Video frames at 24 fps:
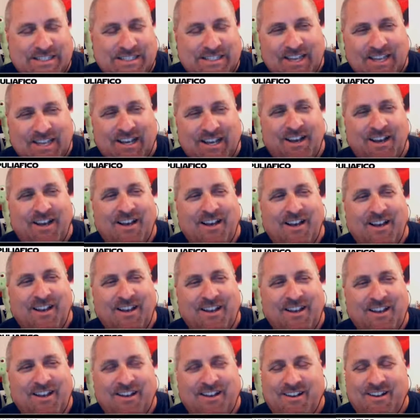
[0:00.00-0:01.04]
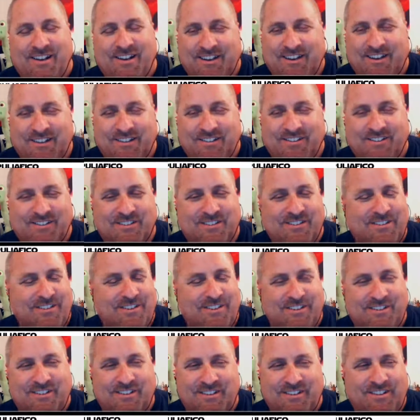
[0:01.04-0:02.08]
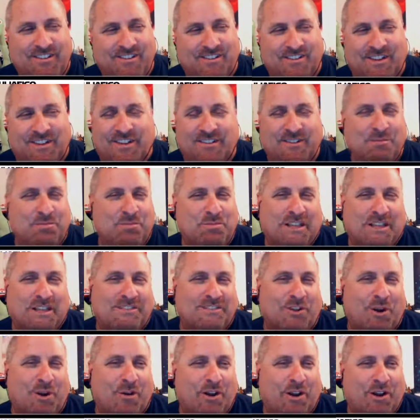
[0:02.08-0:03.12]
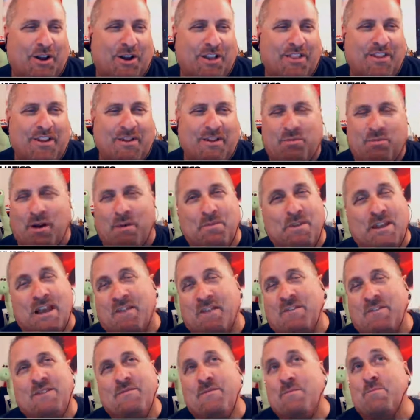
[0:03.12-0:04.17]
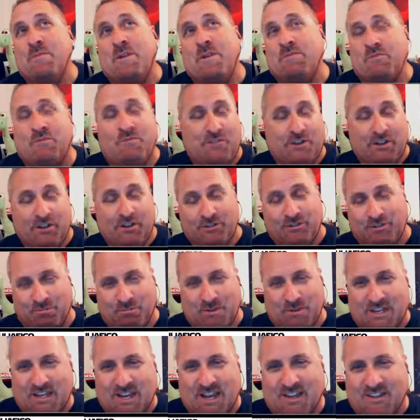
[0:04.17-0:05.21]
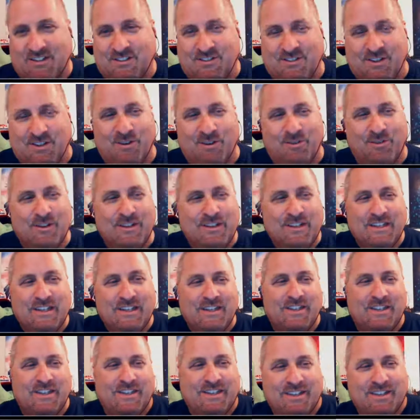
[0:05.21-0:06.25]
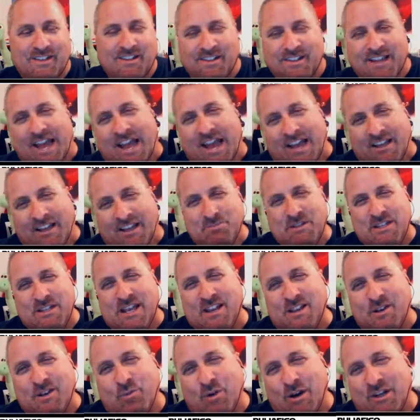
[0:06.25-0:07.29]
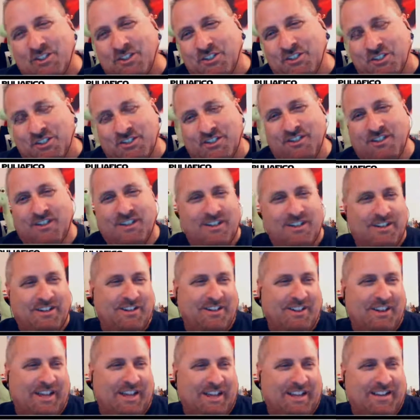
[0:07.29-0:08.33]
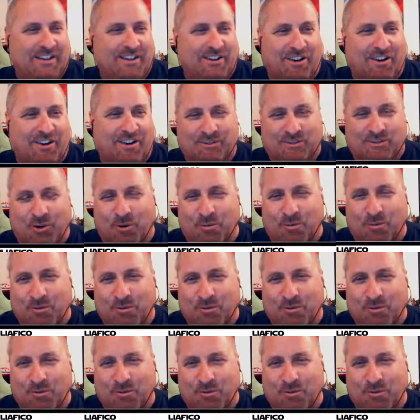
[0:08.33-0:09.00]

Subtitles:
and he's got some things going on that probably haven't even been revealed to me yet. So ask me that question in like October